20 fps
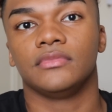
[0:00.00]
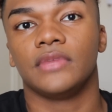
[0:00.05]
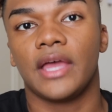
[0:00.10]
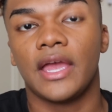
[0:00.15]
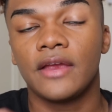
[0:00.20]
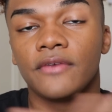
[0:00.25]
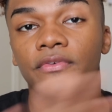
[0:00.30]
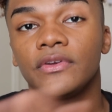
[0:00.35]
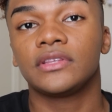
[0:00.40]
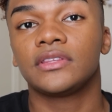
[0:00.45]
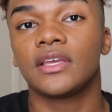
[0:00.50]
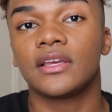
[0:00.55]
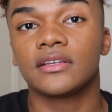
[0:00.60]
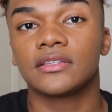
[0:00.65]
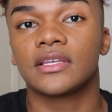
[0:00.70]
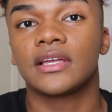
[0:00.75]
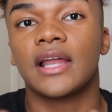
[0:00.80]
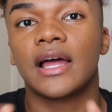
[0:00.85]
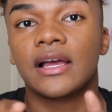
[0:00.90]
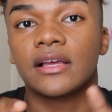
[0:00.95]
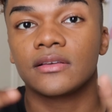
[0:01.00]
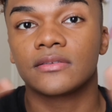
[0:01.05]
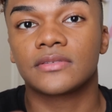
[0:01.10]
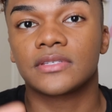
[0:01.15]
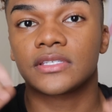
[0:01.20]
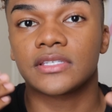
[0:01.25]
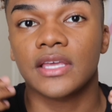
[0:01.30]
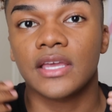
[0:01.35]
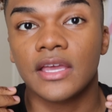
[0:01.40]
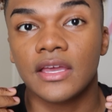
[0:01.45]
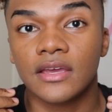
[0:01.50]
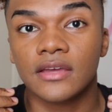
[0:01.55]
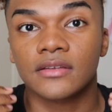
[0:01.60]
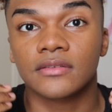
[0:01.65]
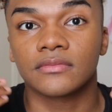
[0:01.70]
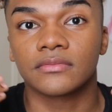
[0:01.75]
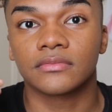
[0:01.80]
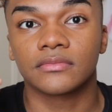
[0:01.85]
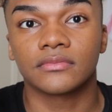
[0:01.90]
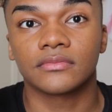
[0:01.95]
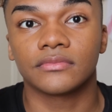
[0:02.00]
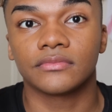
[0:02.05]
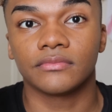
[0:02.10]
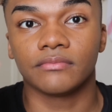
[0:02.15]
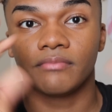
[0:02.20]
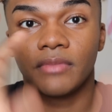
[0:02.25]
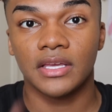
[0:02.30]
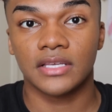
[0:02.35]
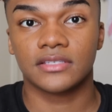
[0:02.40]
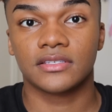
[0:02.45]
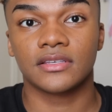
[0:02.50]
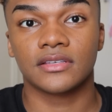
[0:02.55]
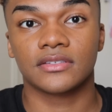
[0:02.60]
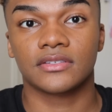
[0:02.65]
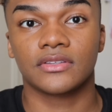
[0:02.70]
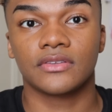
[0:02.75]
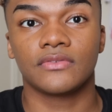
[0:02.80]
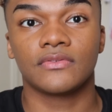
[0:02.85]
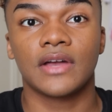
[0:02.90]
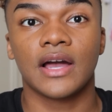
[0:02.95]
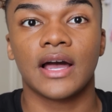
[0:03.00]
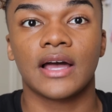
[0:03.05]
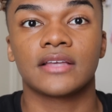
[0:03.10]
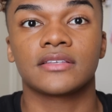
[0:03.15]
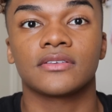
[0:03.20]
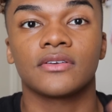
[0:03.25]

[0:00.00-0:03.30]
everything that I said makes sense to you guys,